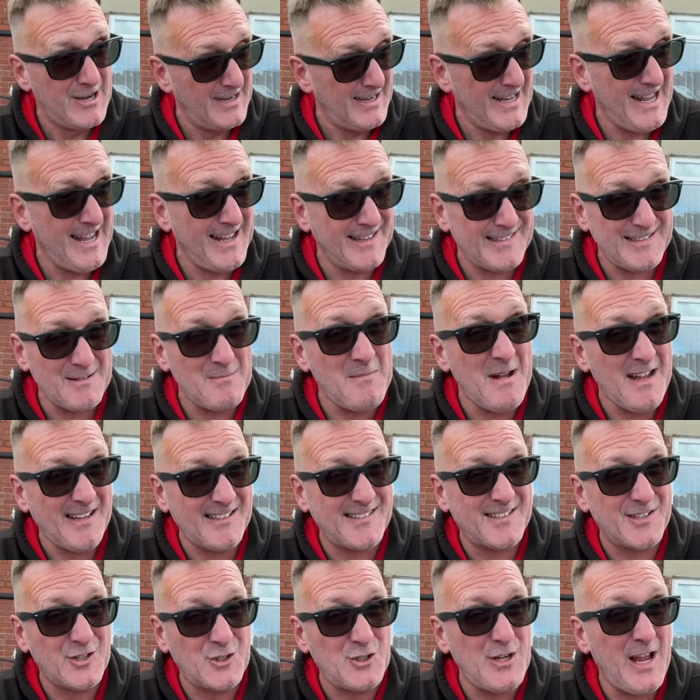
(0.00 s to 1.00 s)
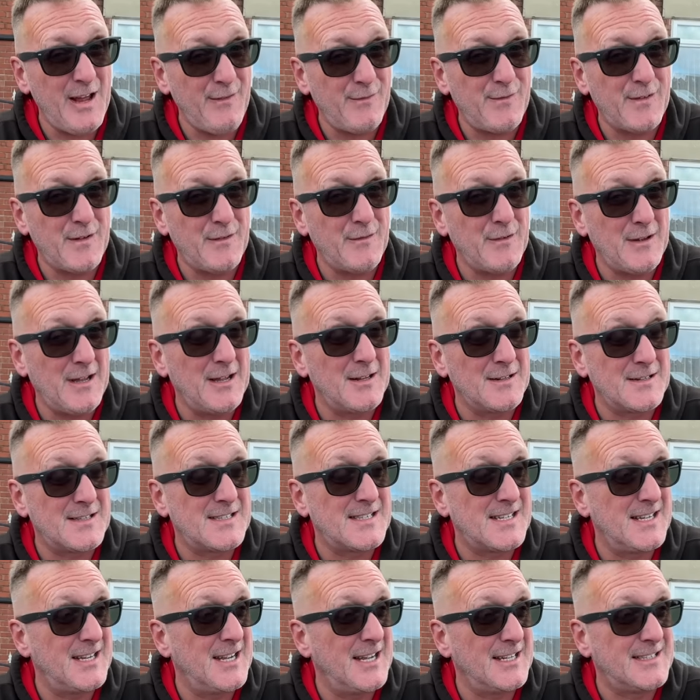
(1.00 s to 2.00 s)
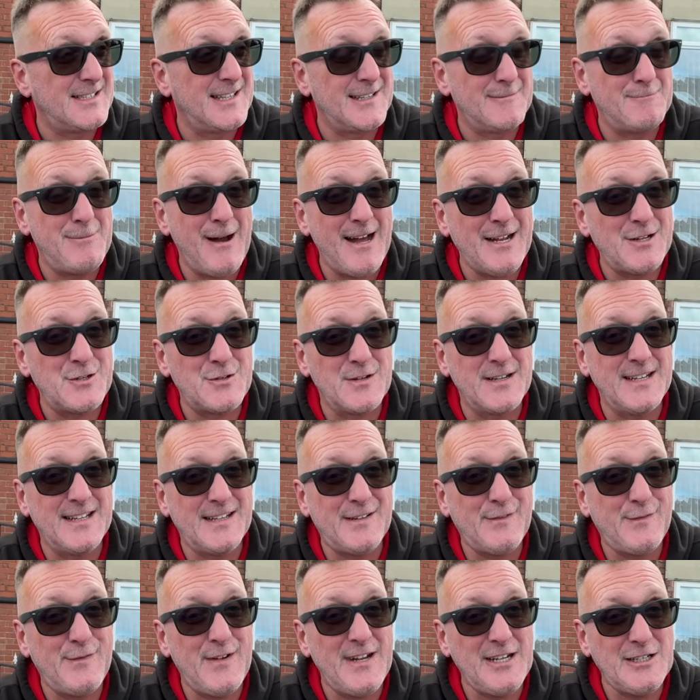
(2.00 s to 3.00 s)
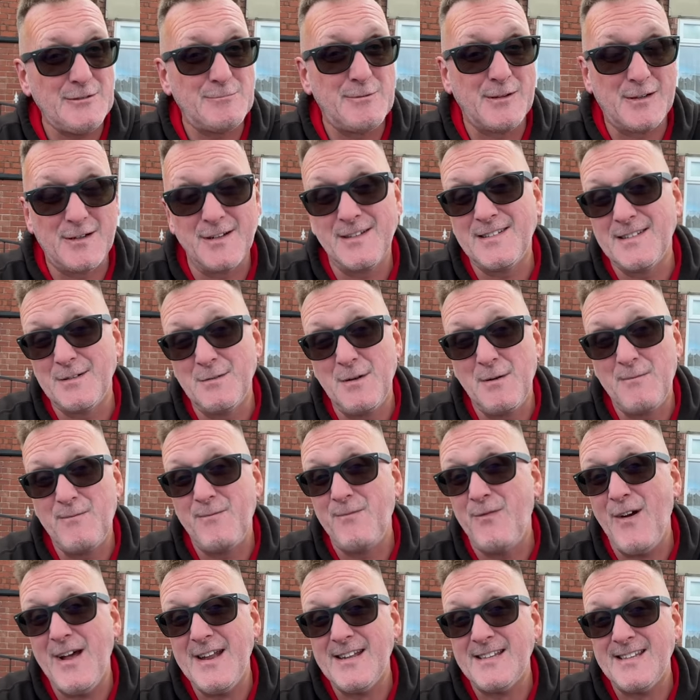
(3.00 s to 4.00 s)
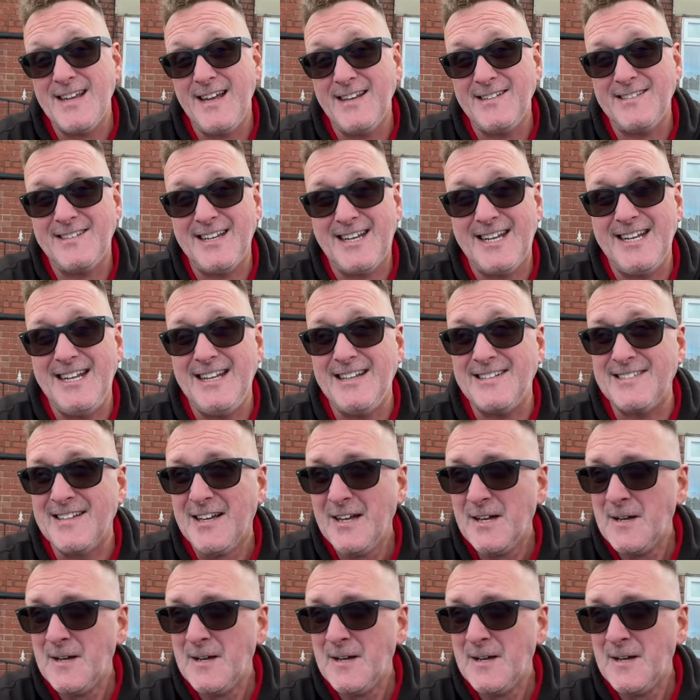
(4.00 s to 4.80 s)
he is a master chef at, at, uh, at his batter and his fish, because they were fantastic. And it's